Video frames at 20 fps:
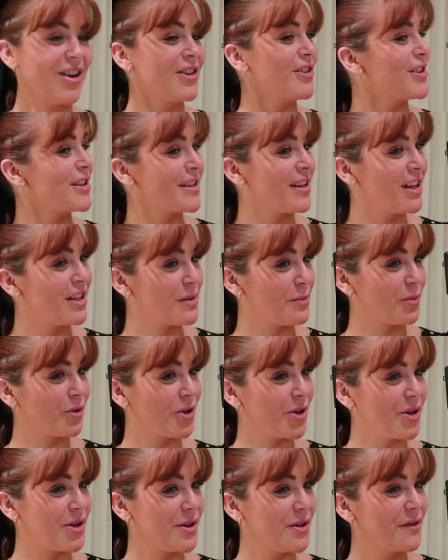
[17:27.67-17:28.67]
I'd just like to
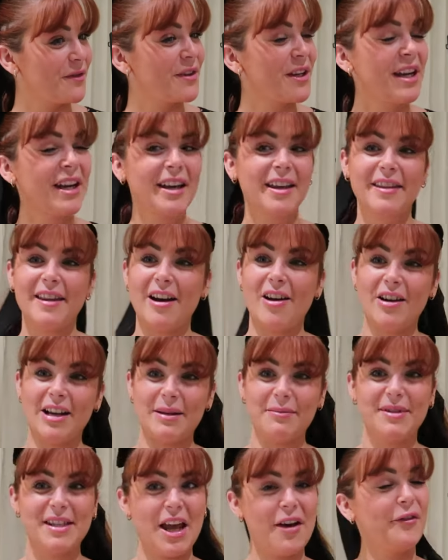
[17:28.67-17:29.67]
prove that
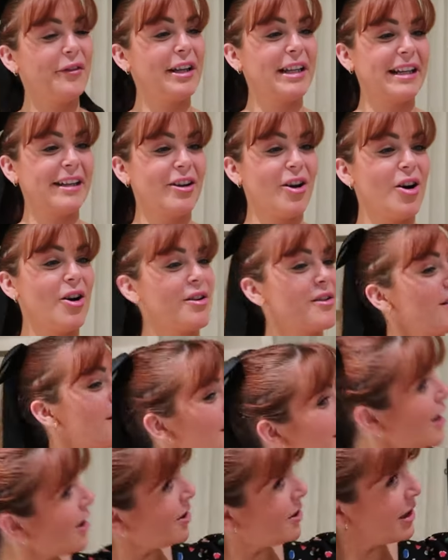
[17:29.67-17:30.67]
I am definitely not.
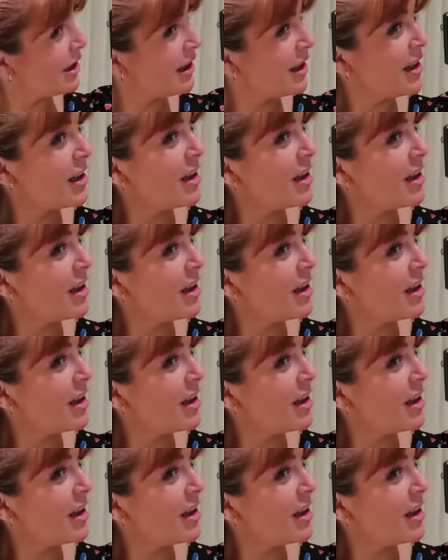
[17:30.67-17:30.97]
So,